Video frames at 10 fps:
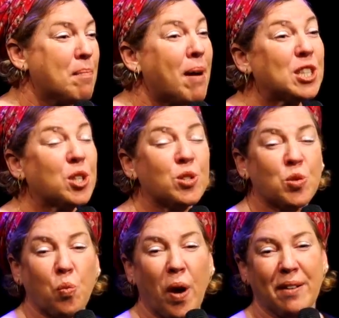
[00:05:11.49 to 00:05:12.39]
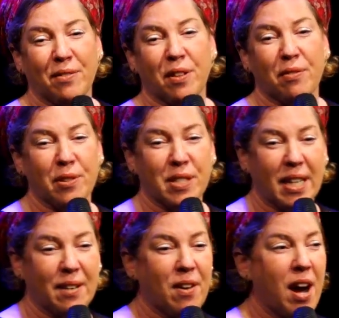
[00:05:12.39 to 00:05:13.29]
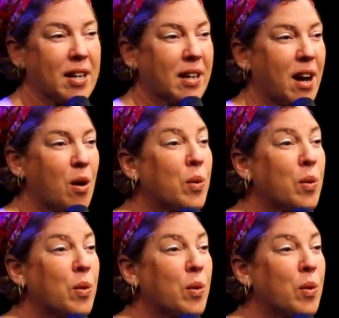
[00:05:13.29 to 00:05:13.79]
My children wait for the first night of Hanukkah.